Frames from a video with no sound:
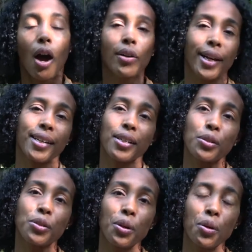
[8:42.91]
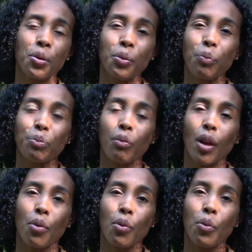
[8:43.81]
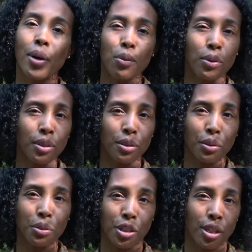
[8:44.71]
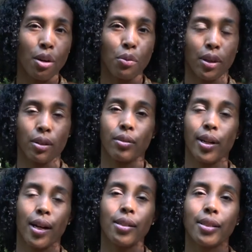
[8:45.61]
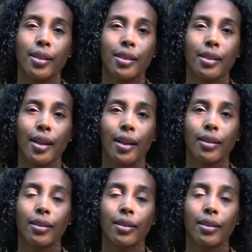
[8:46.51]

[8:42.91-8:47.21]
Okay, so what I want to share with you guys is that